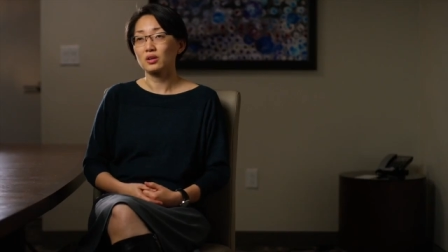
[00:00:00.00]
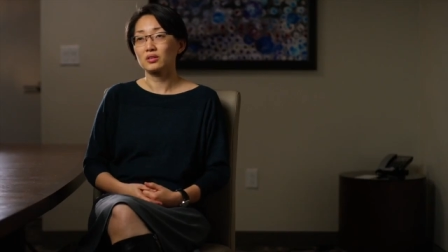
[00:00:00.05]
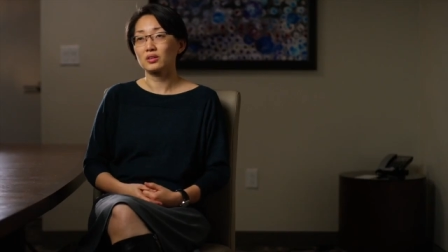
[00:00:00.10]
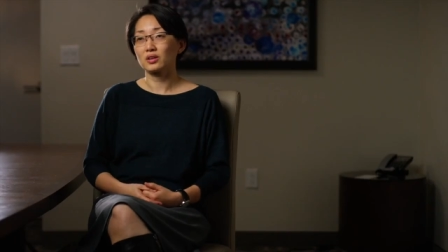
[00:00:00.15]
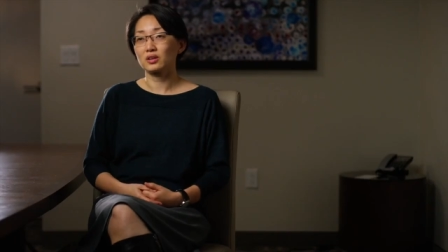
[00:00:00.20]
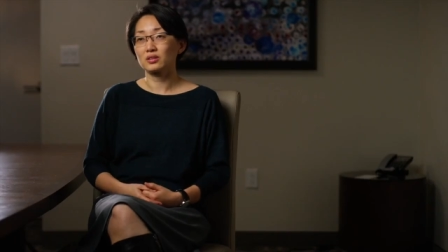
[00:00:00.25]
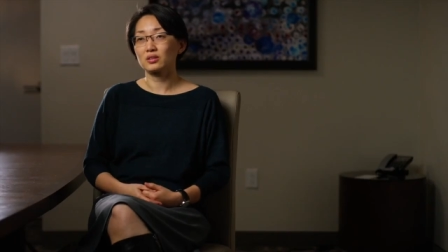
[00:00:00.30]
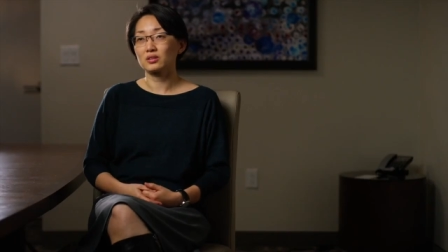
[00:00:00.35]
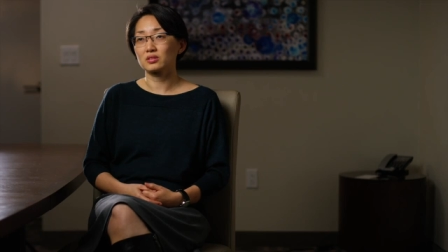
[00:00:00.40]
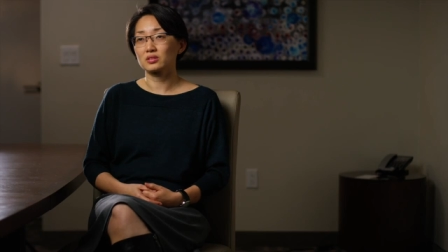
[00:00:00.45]

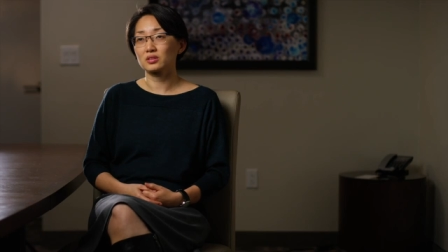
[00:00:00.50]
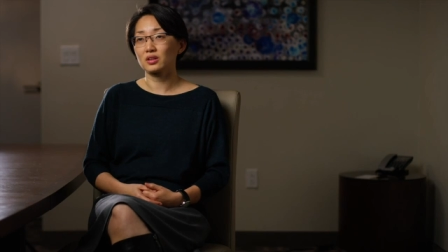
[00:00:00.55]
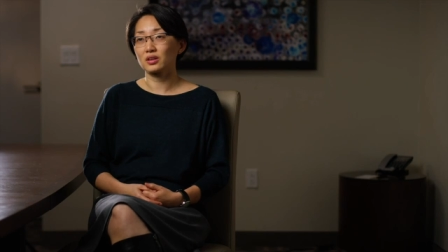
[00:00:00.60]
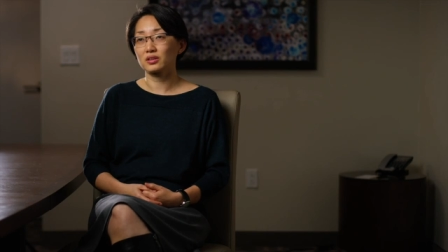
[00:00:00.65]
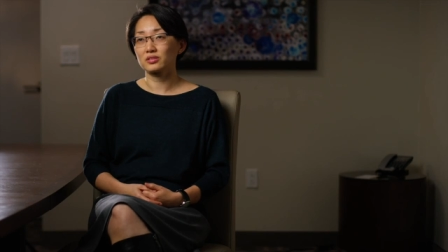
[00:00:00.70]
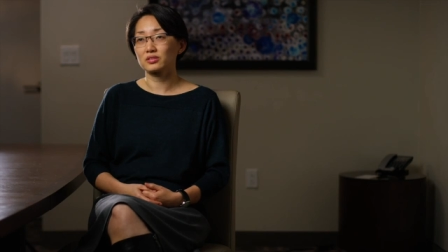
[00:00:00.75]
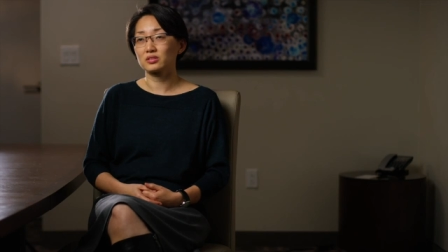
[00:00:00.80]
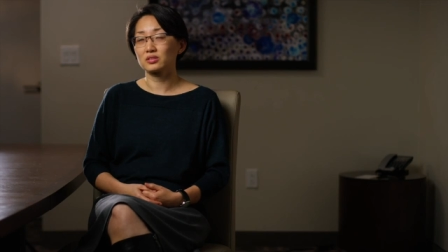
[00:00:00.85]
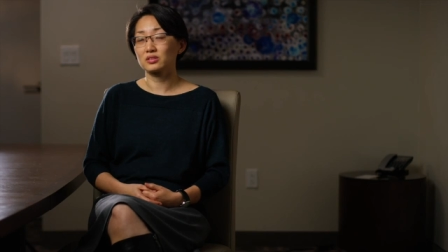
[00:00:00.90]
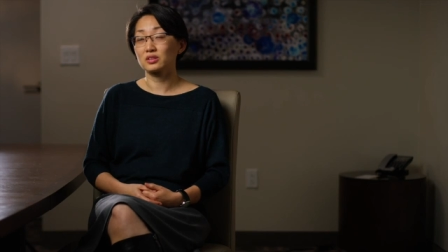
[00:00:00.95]
that there's
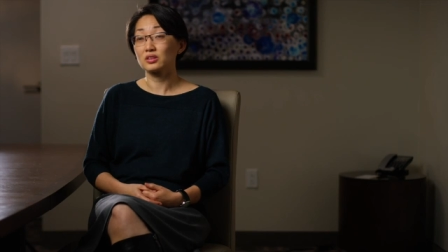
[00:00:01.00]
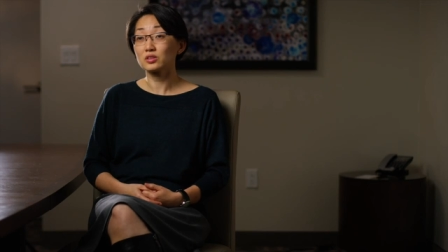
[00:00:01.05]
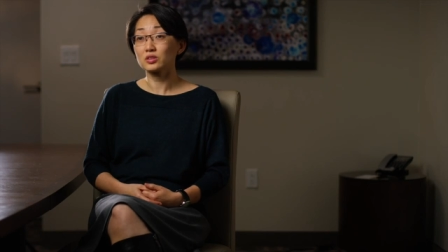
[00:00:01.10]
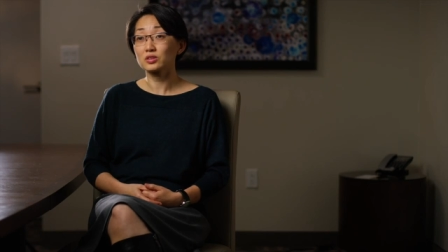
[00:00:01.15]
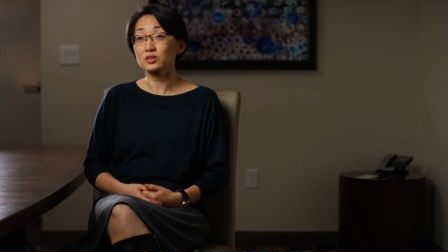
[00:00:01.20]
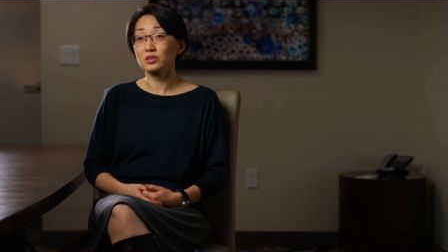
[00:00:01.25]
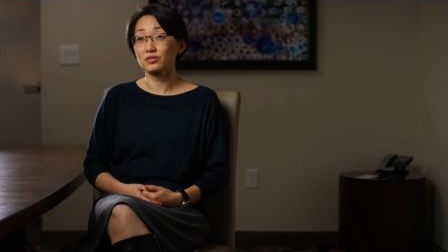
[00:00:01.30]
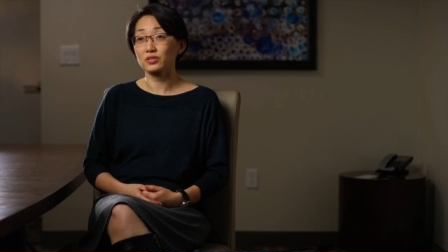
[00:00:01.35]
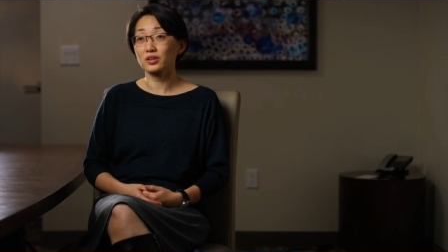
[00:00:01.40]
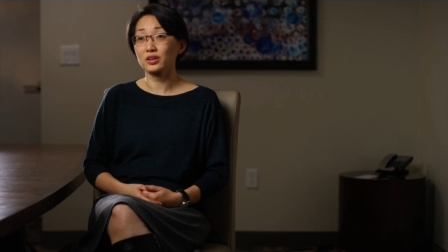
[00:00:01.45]
less
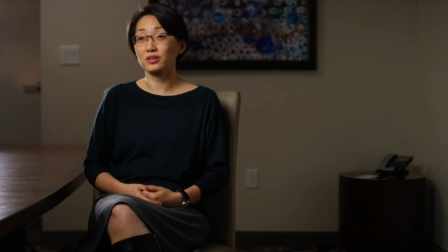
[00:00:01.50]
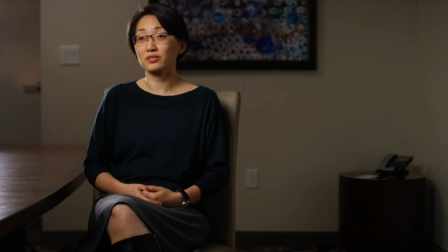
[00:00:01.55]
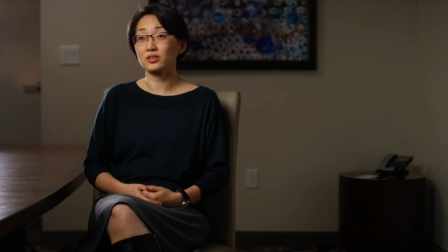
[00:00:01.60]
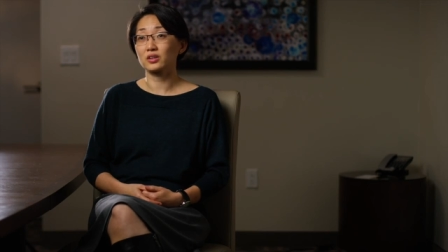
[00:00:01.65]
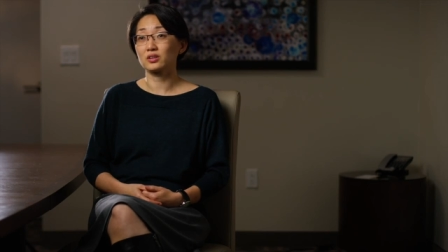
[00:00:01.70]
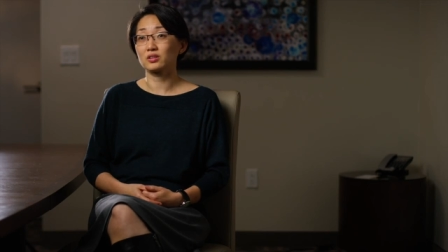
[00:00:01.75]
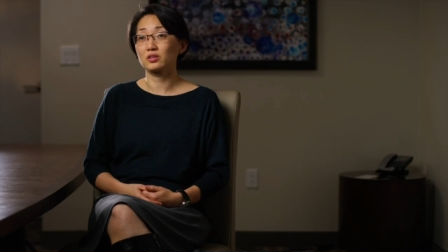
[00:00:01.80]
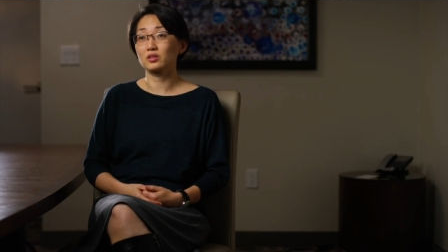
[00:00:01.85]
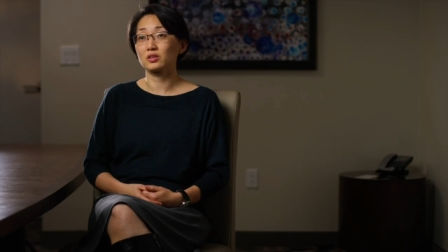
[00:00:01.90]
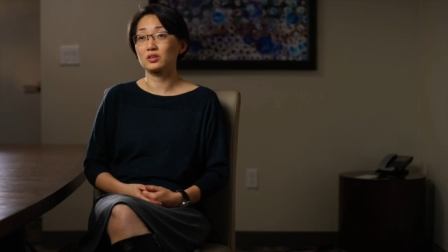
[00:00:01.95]
years of life
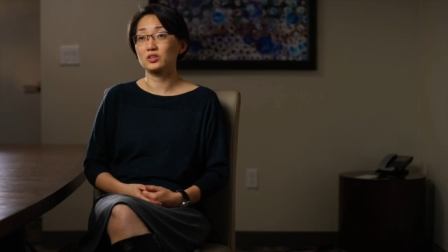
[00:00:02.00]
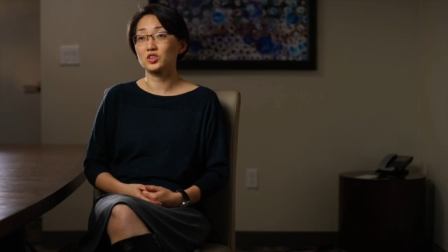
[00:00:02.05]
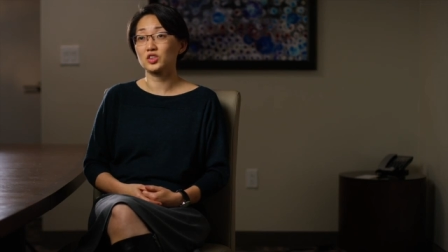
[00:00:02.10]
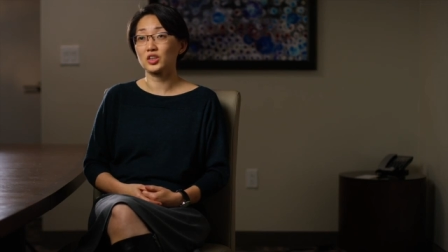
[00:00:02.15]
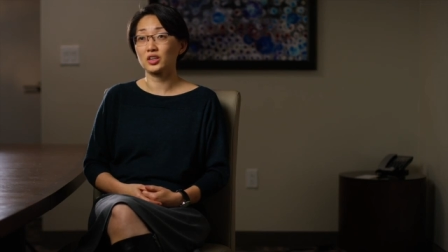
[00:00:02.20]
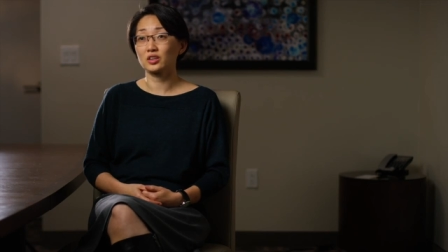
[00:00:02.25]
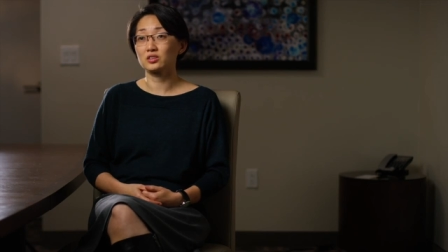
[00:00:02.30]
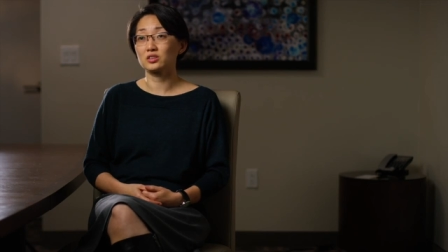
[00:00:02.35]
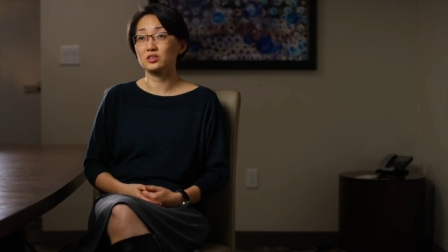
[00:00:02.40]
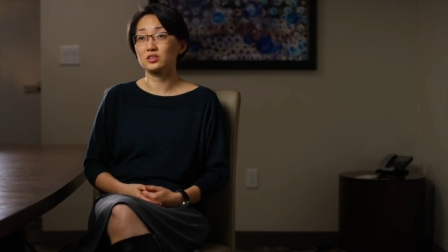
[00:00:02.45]
that you can
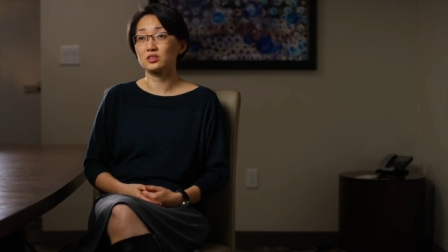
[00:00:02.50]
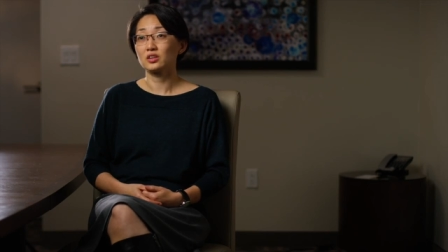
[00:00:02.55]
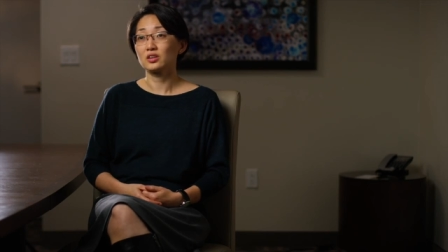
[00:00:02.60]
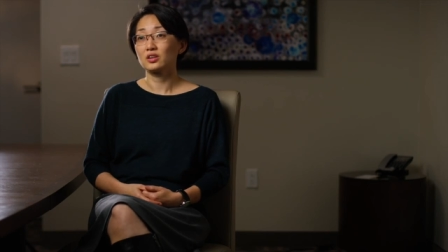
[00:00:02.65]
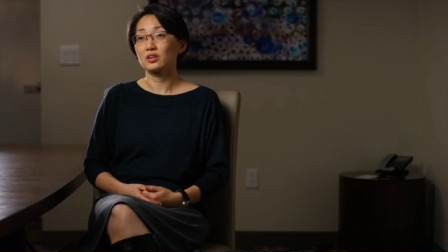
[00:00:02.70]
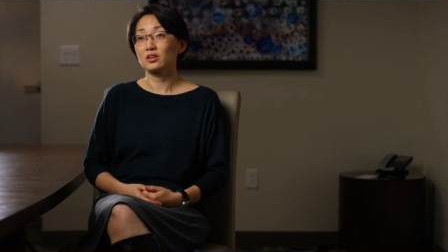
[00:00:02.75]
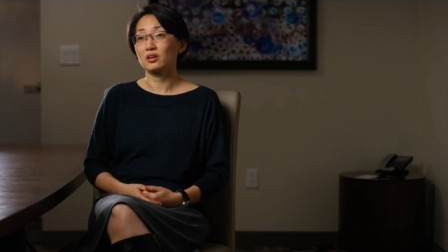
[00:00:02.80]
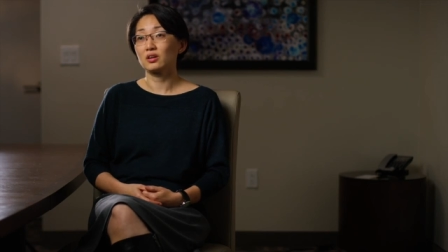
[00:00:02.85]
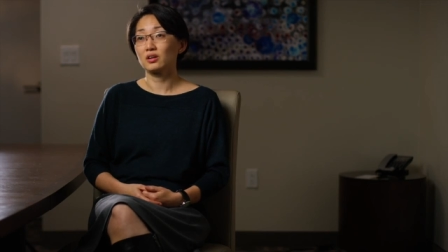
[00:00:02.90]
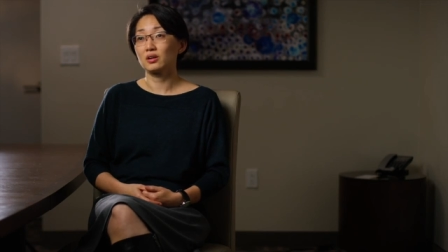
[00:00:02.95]
change
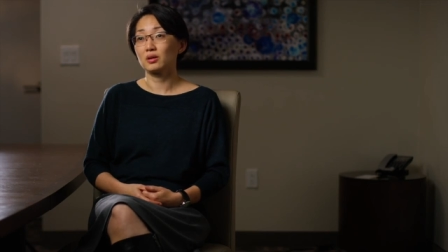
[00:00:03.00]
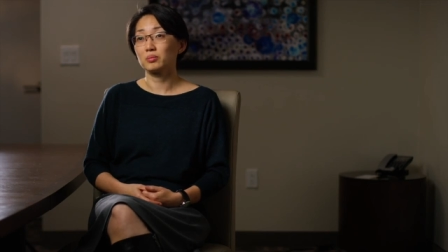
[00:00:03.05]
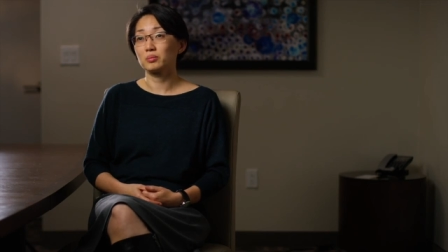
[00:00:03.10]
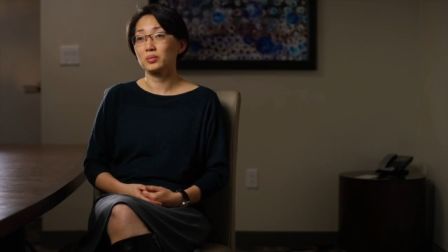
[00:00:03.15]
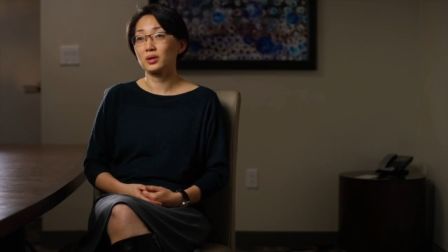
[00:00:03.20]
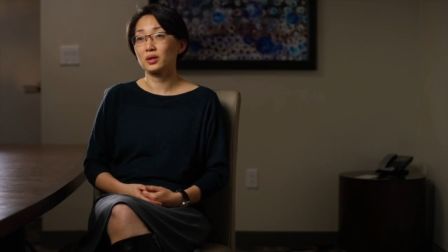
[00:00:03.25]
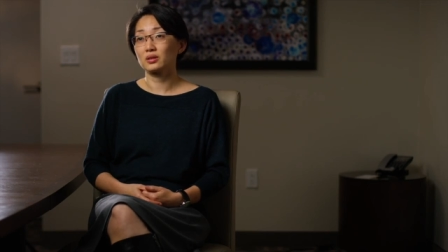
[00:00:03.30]
um,